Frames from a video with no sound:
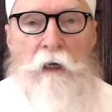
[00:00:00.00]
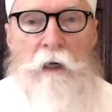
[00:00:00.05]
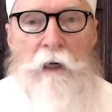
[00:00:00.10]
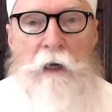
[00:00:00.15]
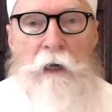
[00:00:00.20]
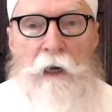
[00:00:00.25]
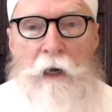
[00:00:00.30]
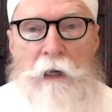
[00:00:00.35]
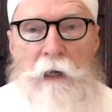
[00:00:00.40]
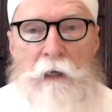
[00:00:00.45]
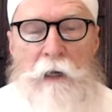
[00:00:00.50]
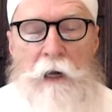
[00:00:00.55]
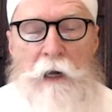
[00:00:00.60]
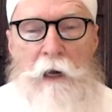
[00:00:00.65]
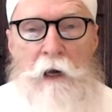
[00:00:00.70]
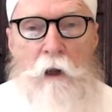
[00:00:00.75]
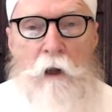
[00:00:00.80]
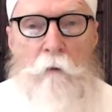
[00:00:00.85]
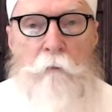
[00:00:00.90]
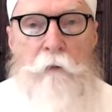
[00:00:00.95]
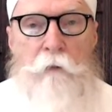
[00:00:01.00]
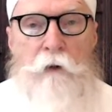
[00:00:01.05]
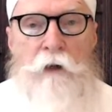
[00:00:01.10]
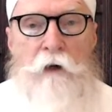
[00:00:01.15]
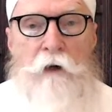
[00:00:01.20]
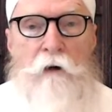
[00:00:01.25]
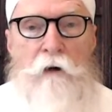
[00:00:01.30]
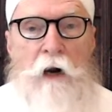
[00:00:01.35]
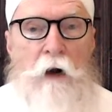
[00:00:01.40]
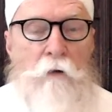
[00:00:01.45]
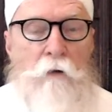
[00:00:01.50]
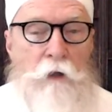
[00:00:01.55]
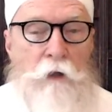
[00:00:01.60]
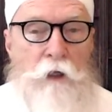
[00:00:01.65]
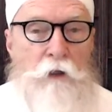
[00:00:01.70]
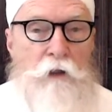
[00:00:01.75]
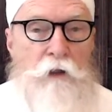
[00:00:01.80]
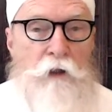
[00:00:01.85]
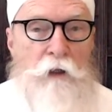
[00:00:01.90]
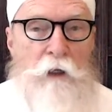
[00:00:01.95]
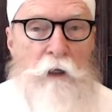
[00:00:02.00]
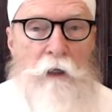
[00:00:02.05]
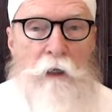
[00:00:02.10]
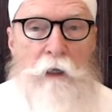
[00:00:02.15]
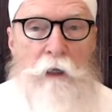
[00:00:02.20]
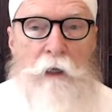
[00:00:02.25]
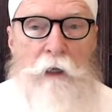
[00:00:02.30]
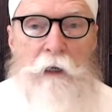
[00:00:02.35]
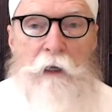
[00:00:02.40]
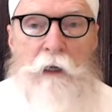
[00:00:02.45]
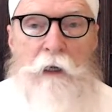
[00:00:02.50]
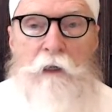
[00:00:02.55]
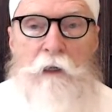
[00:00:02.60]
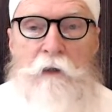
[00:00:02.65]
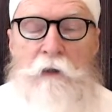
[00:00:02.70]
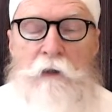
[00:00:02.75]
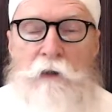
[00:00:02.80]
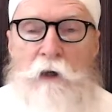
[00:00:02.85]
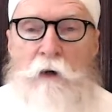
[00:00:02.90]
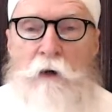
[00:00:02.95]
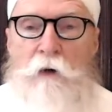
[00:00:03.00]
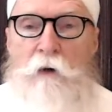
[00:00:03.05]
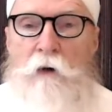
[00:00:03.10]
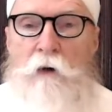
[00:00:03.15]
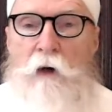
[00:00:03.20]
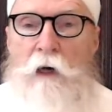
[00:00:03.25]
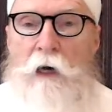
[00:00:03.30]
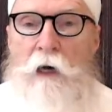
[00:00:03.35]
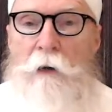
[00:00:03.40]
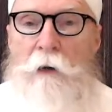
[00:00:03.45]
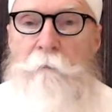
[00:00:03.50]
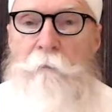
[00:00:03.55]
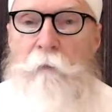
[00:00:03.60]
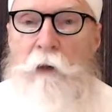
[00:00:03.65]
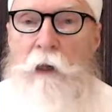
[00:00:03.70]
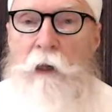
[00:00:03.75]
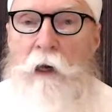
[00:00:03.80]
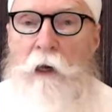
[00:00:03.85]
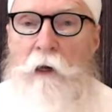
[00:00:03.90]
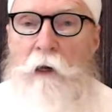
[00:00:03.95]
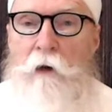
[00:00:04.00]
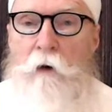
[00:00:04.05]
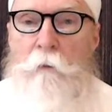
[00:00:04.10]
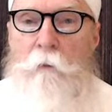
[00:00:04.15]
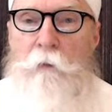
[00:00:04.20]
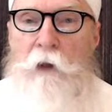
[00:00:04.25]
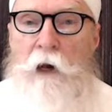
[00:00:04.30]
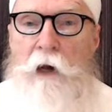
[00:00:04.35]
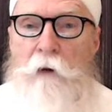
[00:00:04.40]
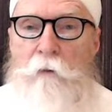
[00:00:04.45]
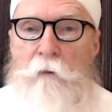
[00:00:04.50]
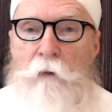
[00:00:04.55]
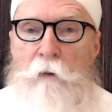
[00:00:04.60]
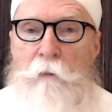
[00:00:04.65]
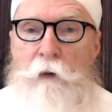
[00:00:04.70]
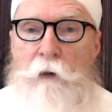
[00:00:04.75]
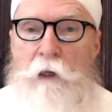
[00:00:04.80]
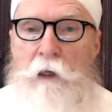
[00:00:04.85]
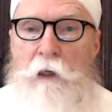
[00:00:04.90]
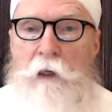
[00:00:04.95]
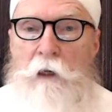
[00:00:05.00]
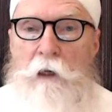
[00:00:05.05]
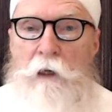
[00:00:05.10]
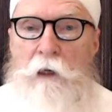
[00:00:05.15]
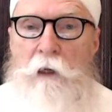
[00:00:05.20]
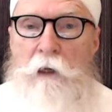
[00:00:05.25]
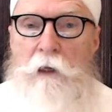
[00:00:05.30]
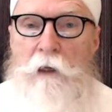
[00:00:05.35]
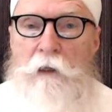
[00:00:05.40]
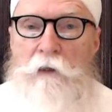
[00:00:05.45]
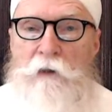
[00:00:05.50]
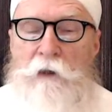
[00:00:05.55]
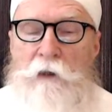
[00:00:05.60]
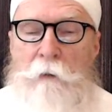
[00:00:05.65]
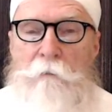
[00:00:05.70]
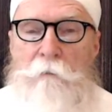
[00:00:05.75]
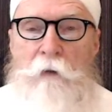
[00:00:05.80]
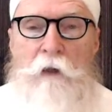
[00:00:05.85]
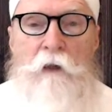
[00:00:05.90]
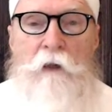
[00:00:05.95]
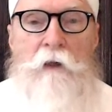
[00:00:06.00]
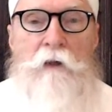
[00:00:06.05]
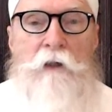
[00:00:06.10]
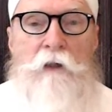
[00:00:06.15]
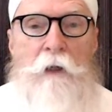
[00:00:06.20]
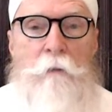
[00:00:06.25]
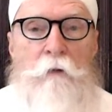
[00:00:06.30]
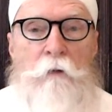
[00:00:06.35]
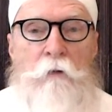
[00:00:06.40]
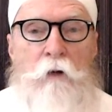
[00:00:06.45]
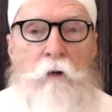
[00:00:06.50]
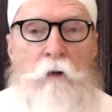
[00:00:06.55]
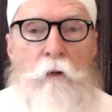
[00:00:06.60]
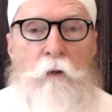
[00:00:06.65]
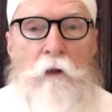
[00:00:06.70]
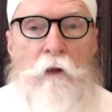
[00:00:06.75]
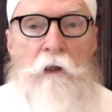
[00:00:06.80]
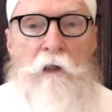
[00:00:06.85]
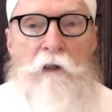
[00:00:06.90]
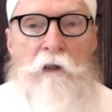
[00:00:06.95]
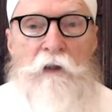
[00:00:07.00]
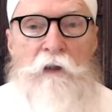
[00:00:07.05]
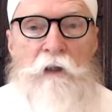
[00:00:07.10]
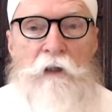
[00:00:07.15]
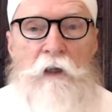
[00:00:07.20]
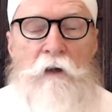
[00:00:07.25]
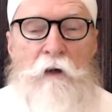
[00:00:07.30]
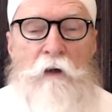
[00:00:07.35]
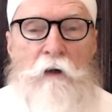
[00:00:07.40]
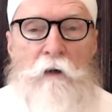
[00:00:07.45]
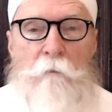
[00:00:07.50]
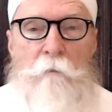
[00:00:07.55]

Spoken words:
and help in their outreach. So I hope that will be something that some of you will consider.